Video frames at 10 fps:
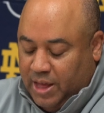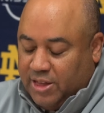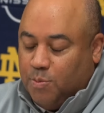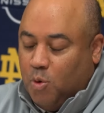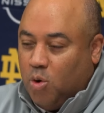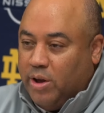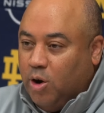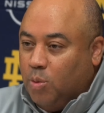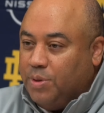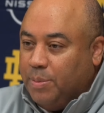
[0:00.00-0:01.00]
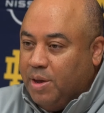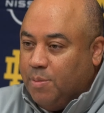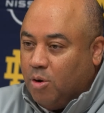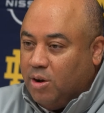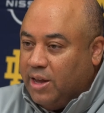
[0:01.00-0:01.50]
that's more help that
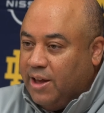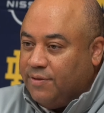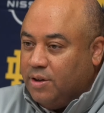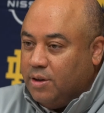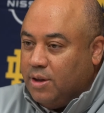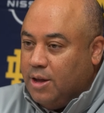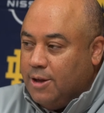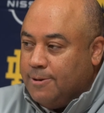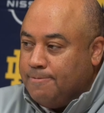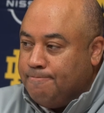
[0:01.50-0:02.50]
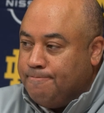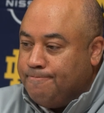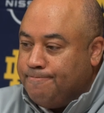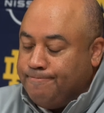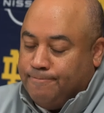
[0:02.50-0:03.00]
people are going to have to, um,
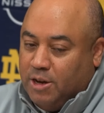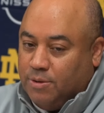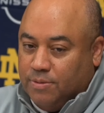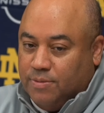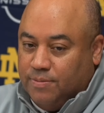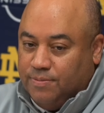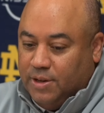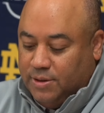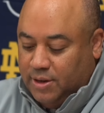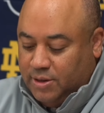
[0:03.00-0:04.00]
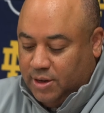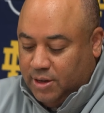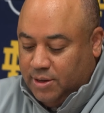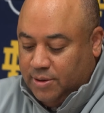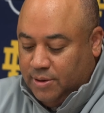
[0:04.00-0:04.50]
you know, it, it's
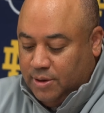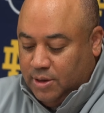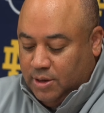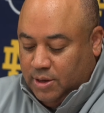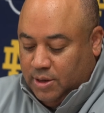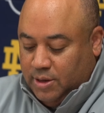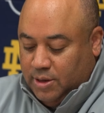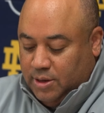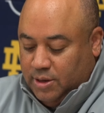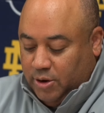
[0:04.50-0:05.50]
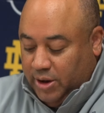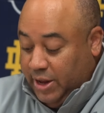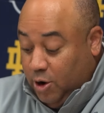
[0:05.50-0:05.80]
going to. They're not